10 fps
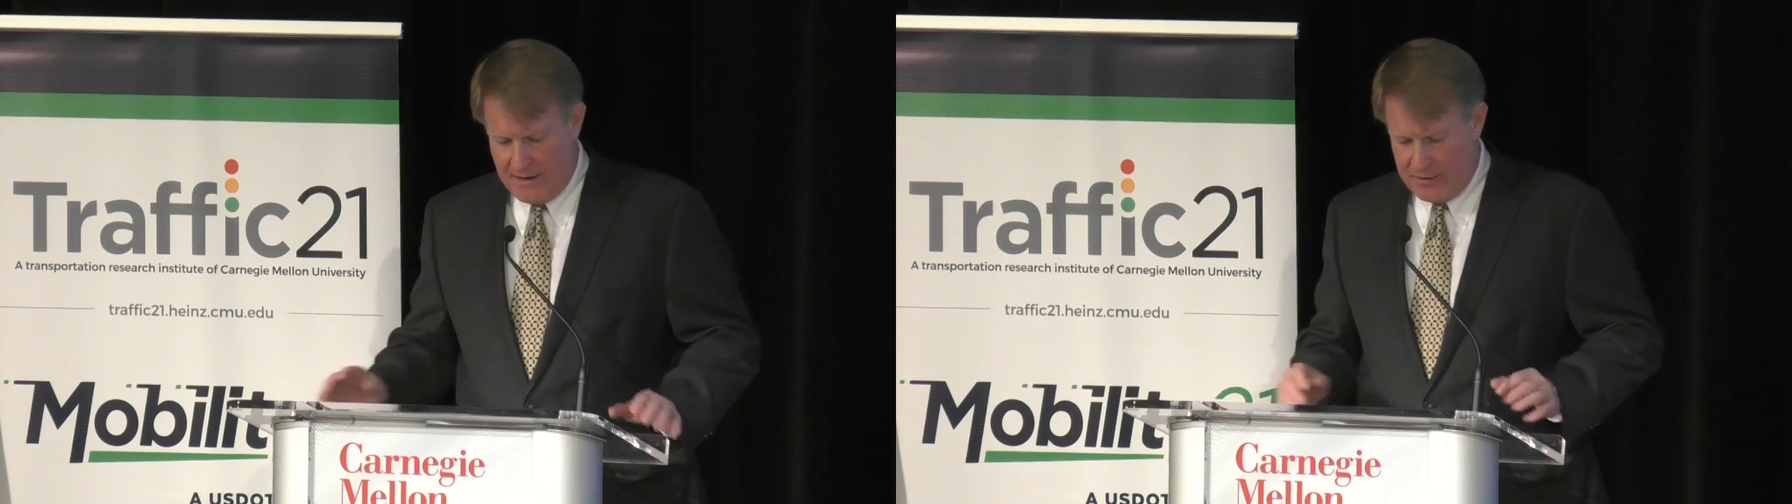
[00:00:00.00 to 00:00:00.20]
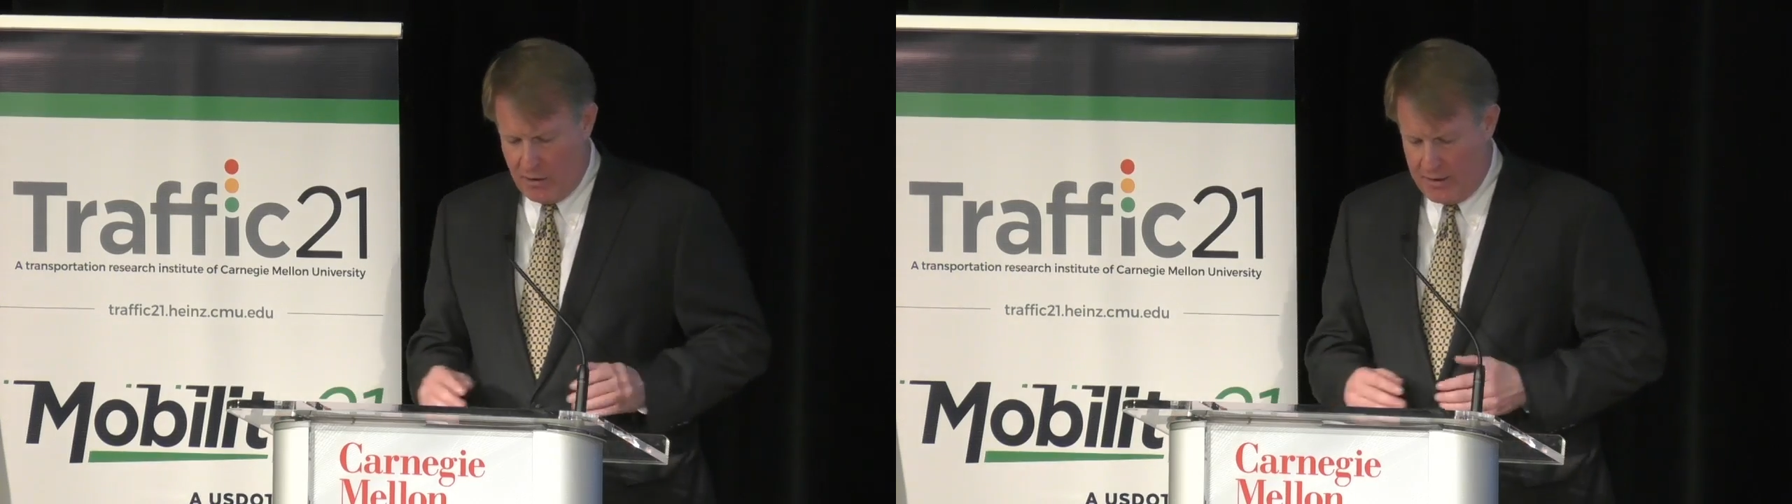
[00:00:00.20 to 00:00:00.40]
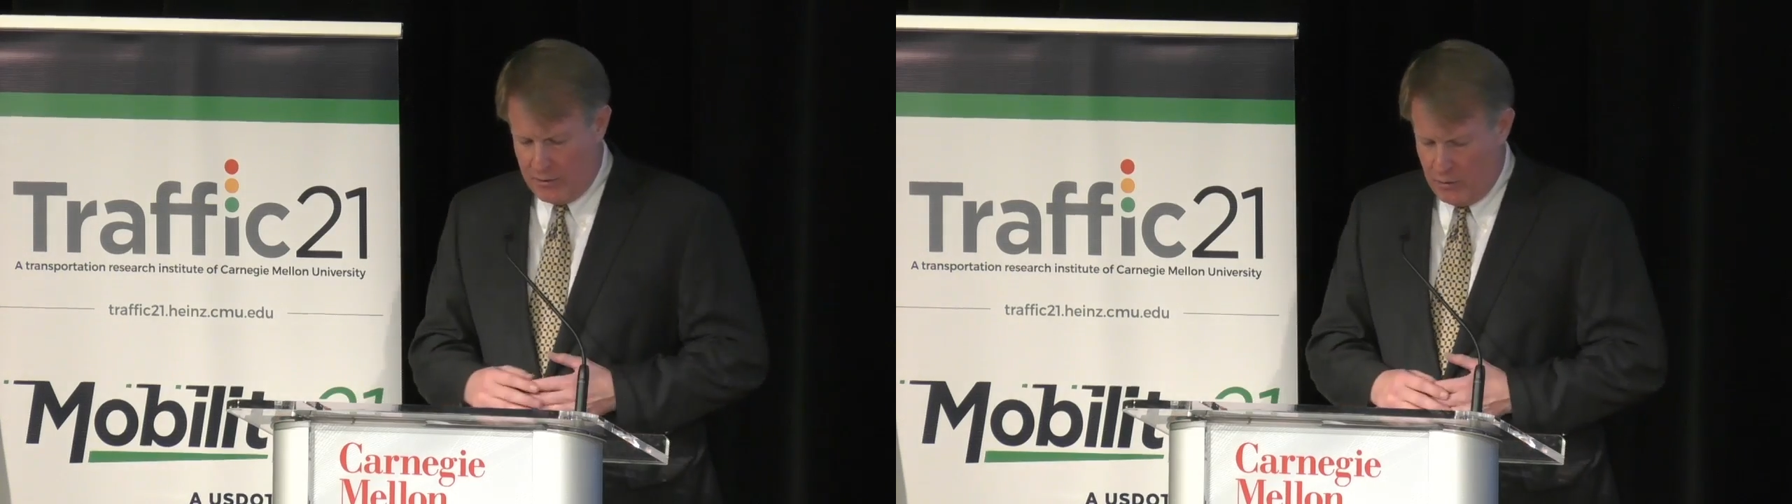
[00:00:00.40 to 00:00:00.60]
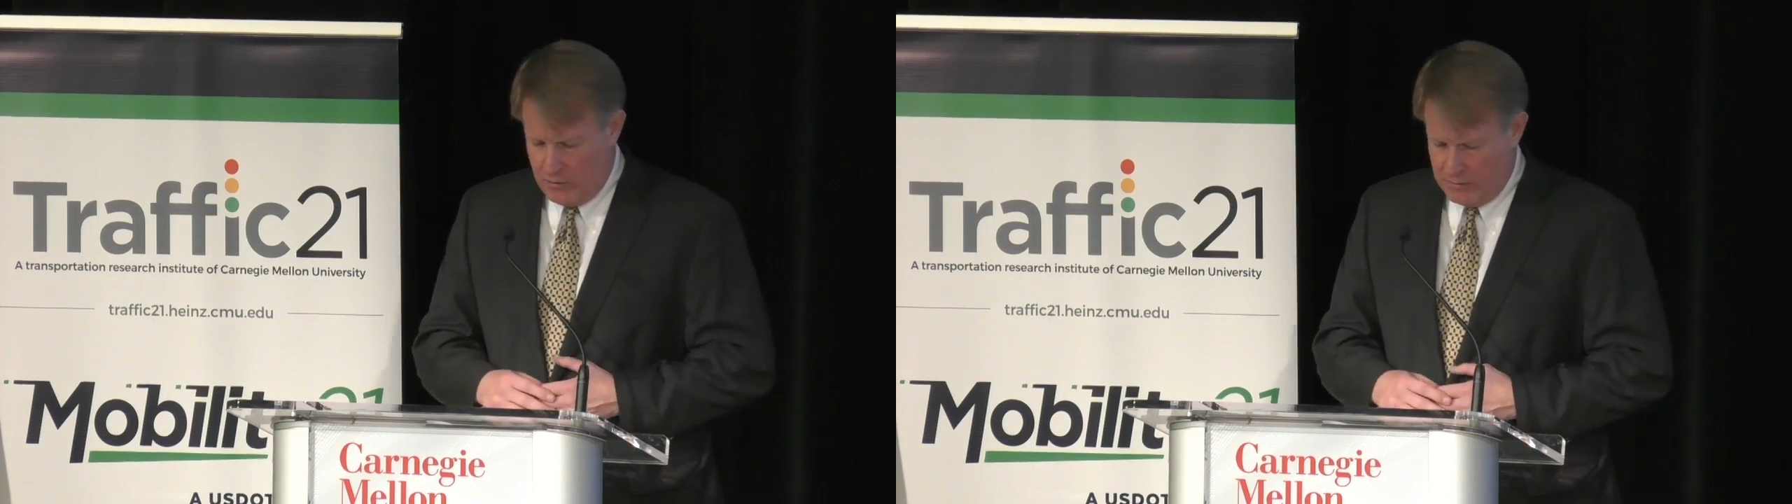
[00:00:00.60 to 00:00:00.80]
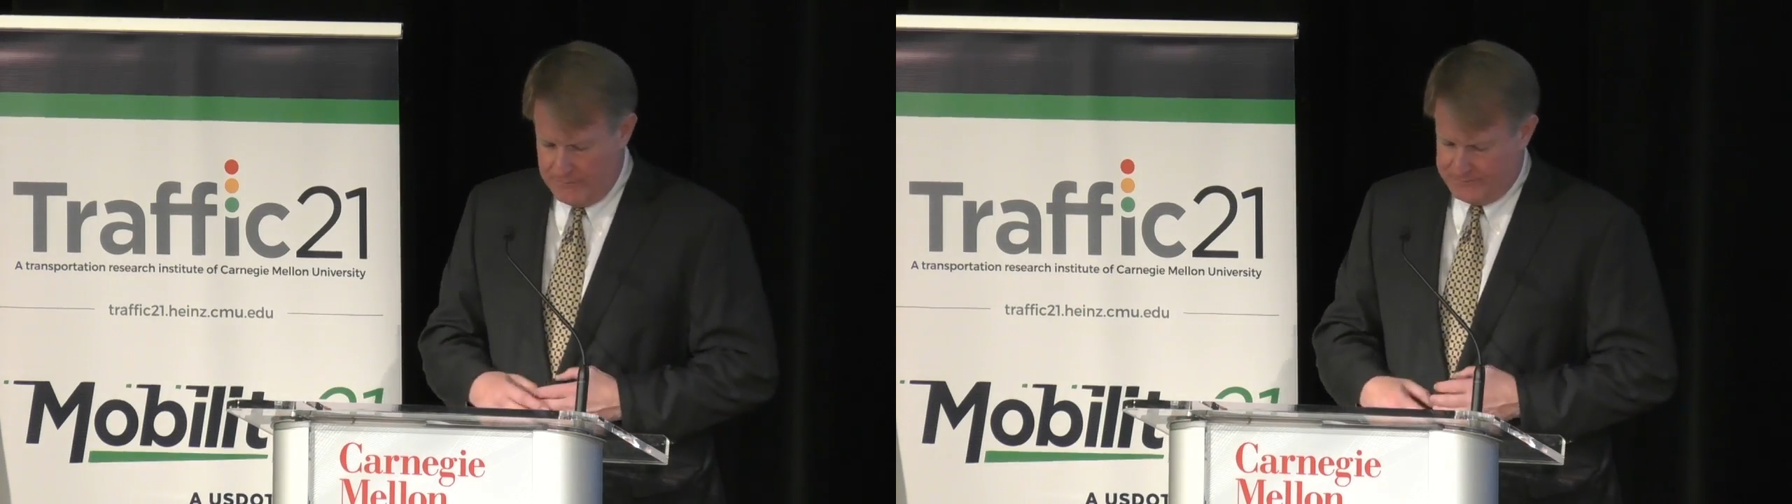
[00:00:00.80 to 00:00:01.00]
and
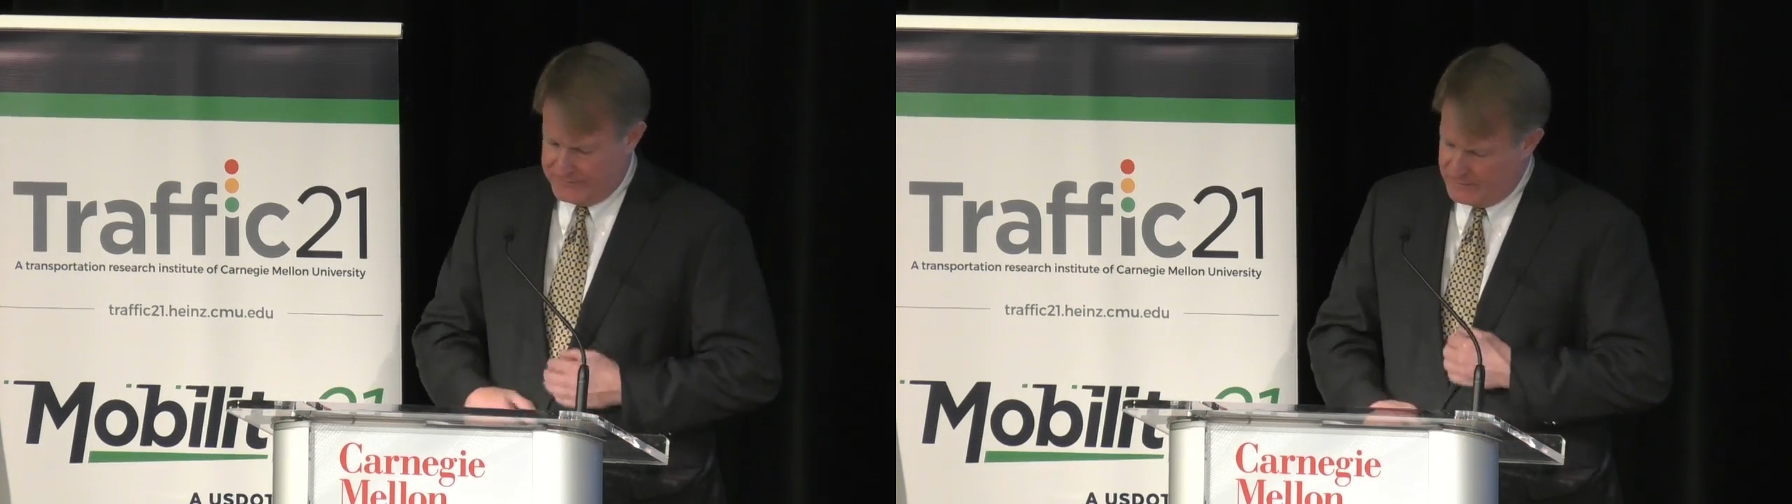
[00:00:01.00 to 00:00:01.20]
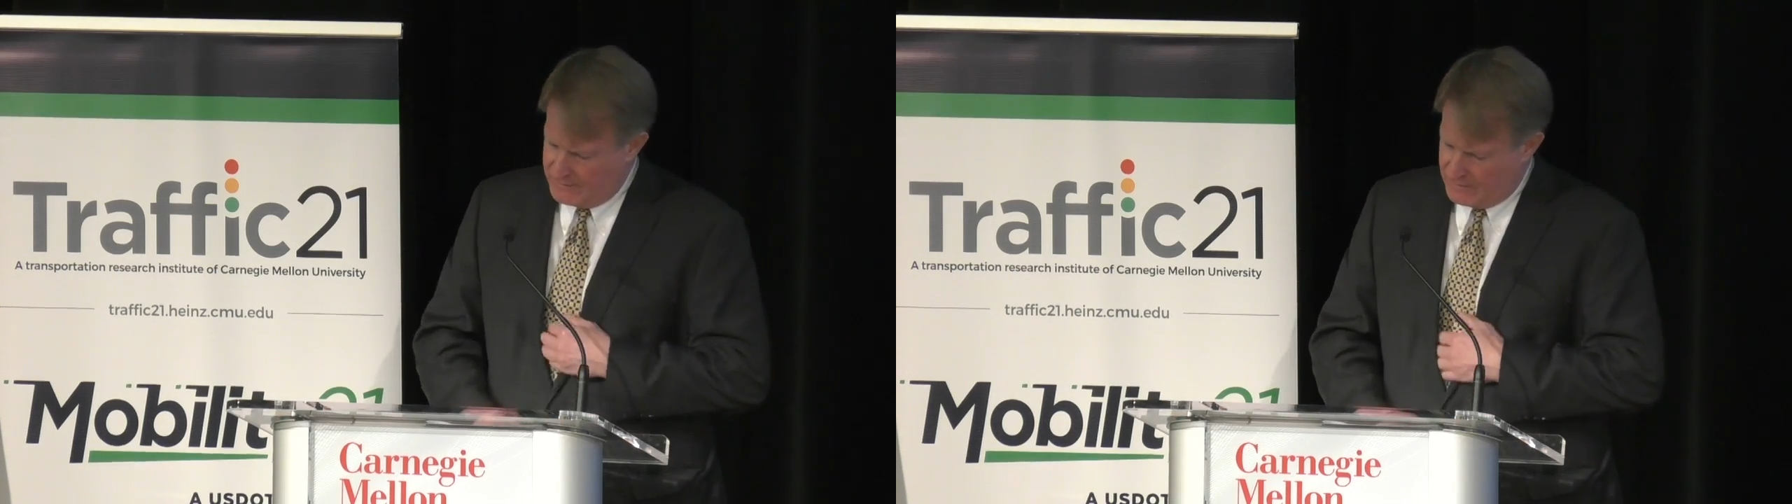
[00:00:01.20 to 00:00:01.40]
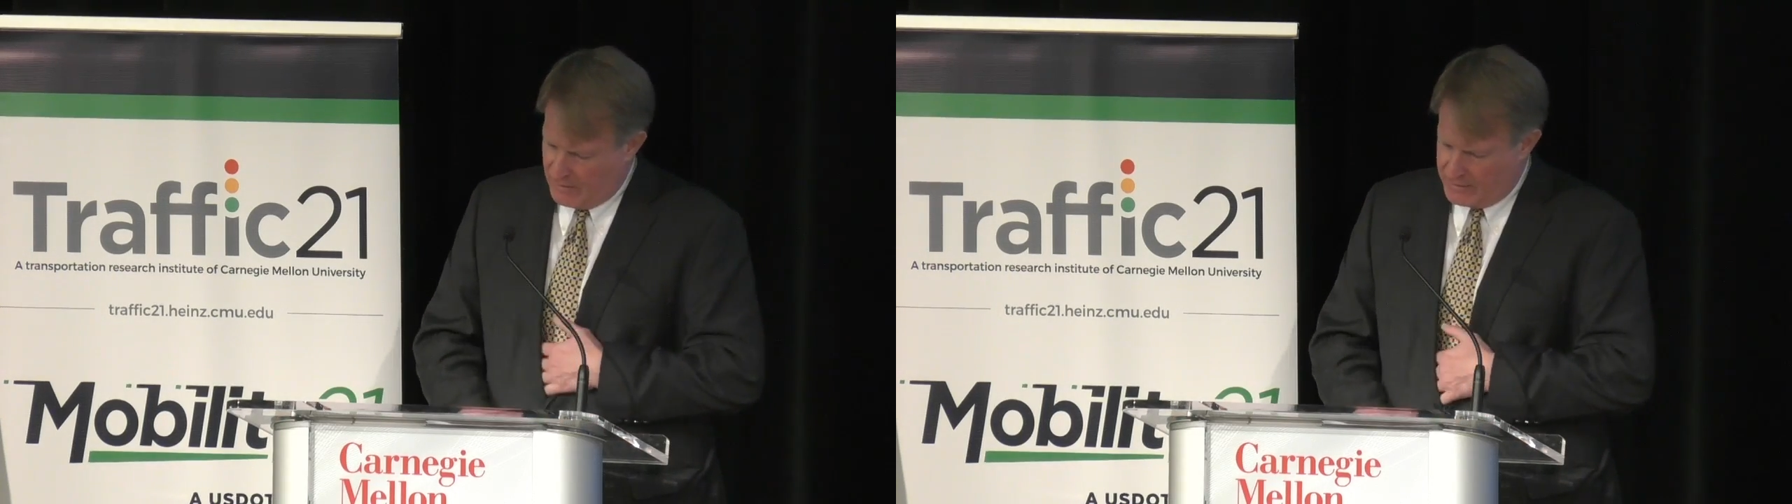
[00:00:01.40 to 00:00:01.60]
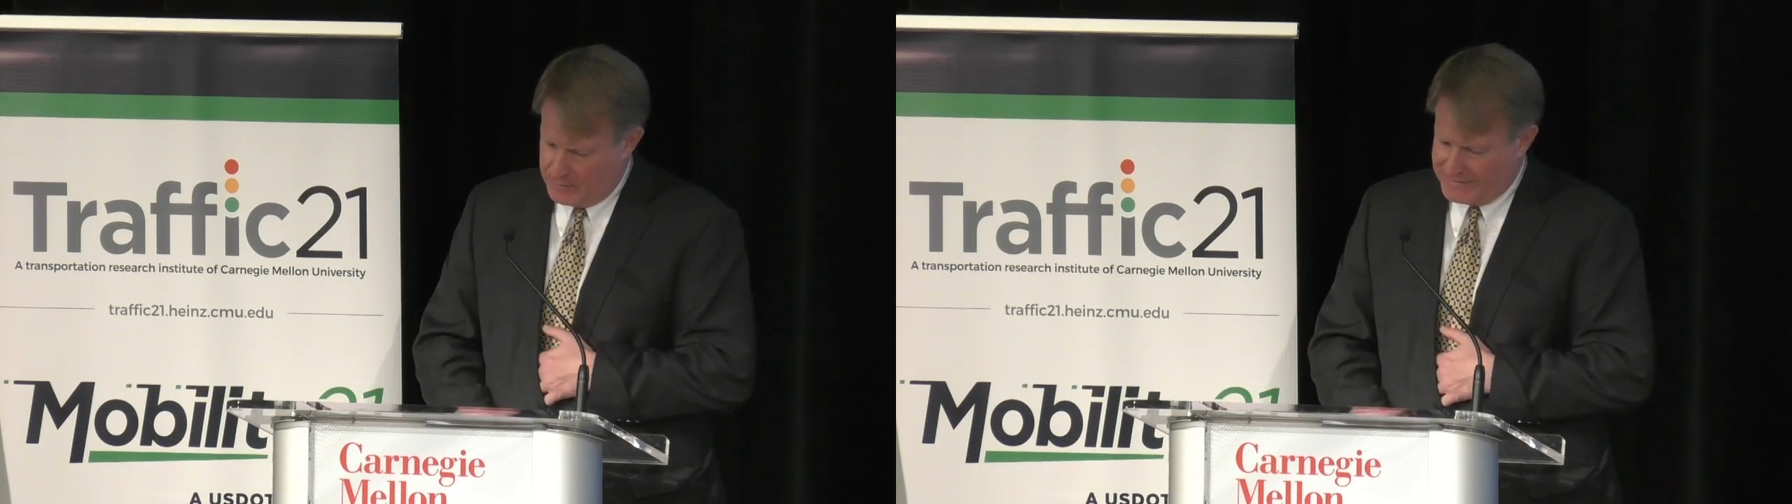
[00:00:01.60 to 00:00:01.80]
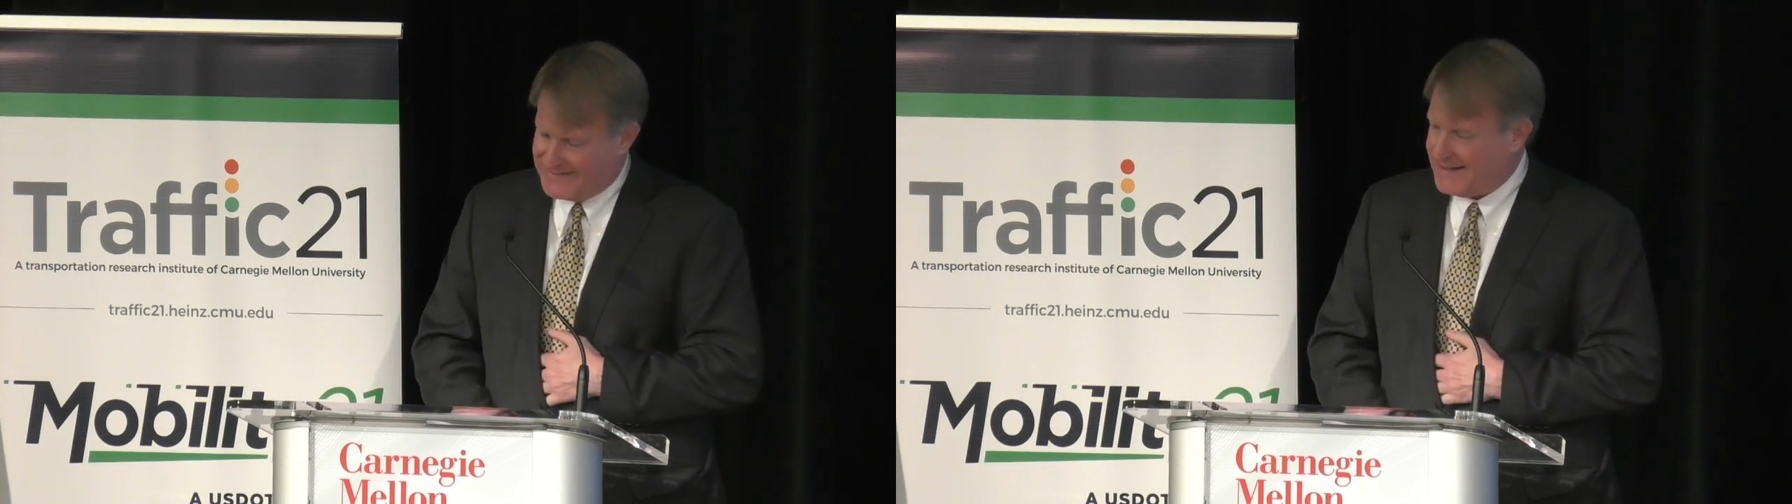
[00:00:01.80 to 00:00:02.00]

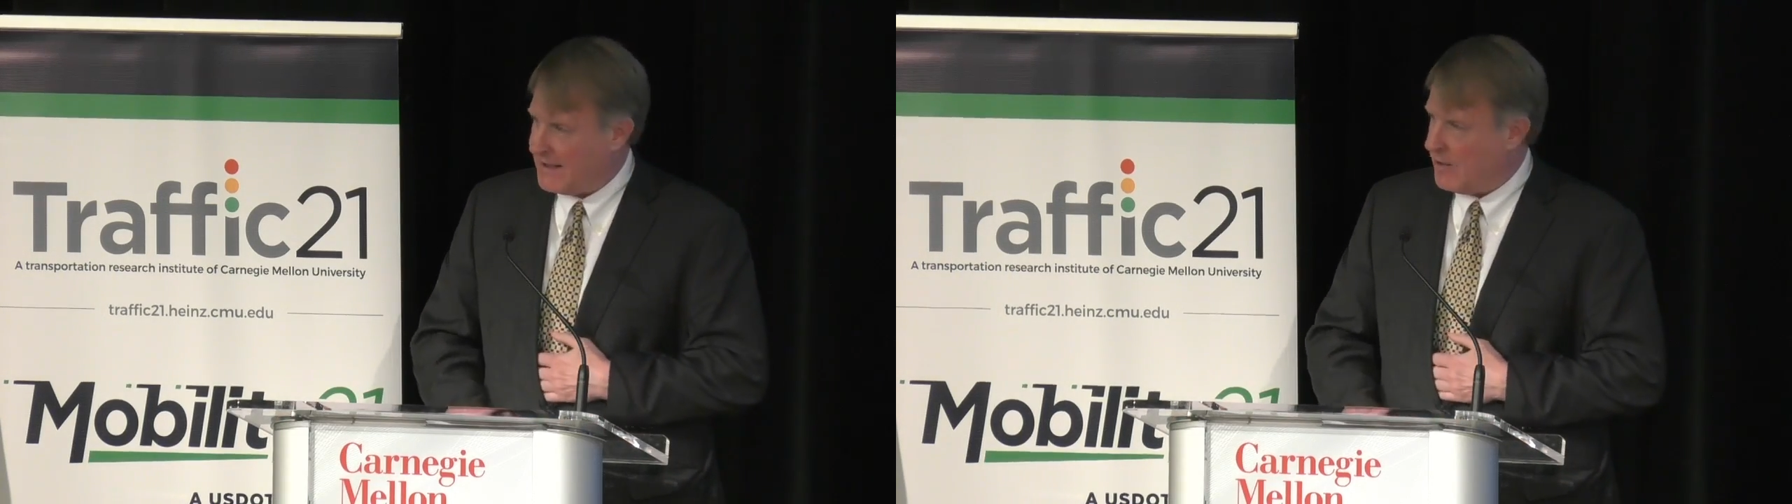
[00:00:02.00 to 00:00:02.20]
Automatica.